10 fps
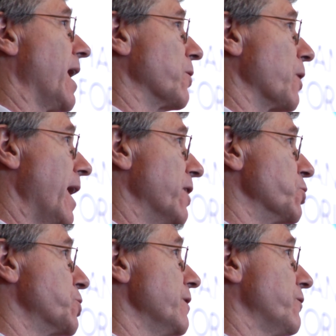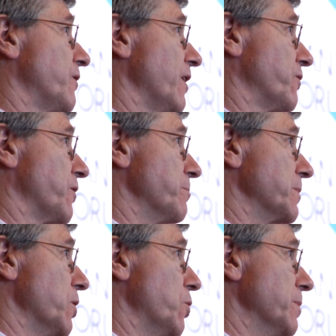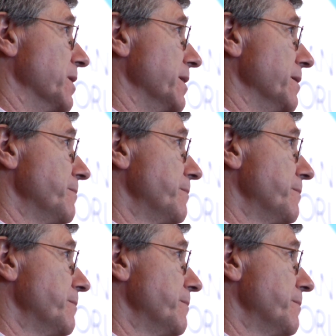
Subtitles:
our energy system globally.